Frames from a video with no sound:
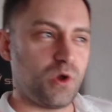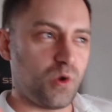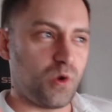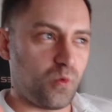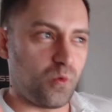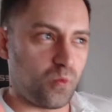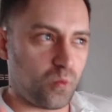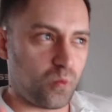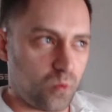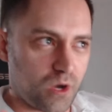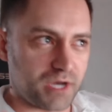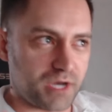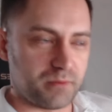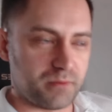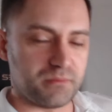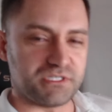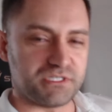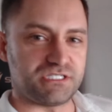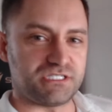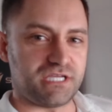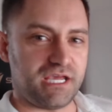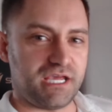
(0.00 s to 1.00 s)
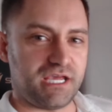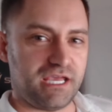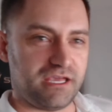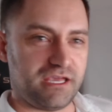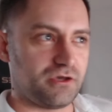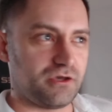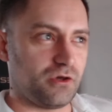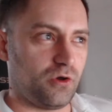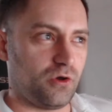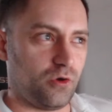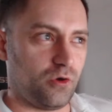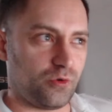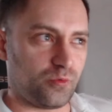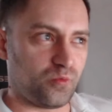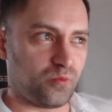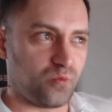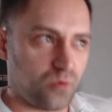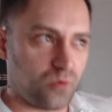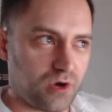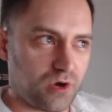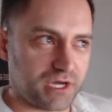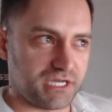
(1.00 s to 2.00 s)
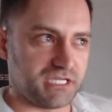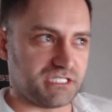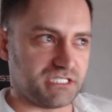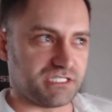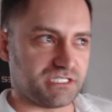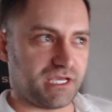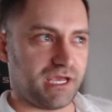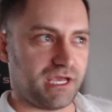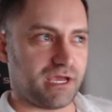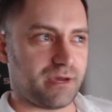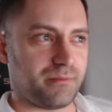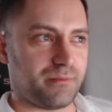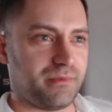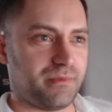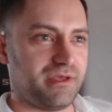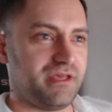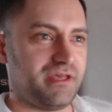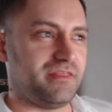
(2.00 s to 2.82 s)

one mistake on one exam,